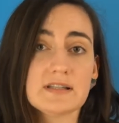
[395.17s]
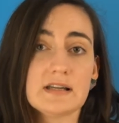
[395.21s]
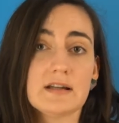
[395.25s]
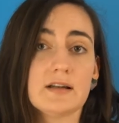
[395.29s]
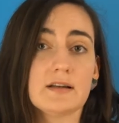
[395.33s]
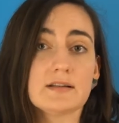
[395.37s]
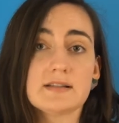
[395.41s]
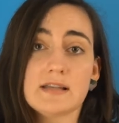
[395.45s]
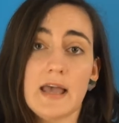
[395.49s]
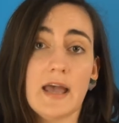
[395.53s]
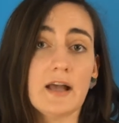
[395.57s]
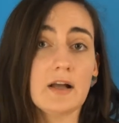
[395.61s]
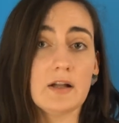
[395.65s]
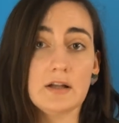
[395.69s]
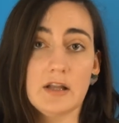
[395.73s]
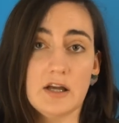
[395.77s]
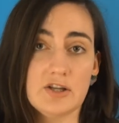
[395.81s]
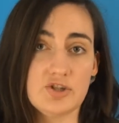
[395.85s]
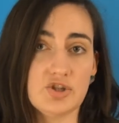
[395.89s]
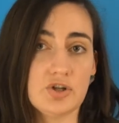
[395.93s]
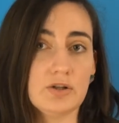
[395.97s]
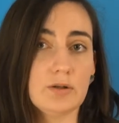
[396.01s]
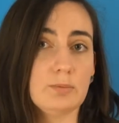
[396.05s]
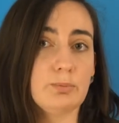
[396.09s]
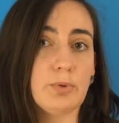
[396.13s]
and
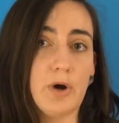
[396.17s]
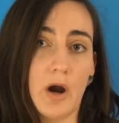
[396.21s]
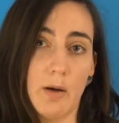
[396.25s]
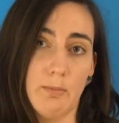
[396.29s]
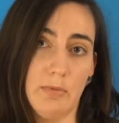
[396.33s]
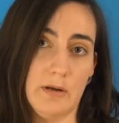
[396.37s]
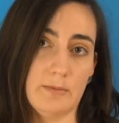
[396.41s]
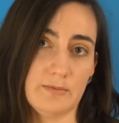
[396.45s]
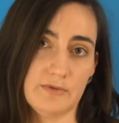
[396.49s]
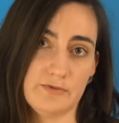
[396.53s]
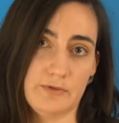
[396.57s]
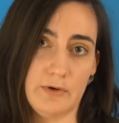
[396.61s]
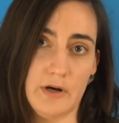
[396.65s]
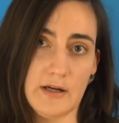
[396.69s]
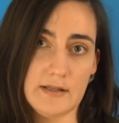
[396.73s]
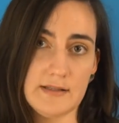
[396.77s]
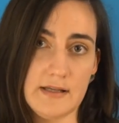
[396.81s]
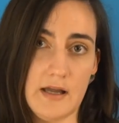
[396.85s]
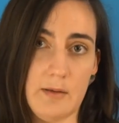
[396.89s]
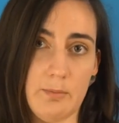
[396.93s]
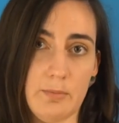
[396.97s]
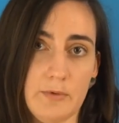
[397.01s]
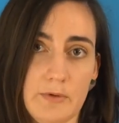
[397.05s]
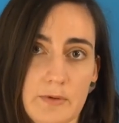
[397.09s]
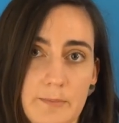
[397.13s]
psychological problems, for
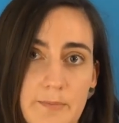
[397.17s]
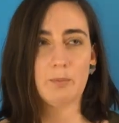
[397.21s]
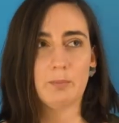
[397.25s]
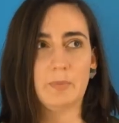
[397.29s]
example.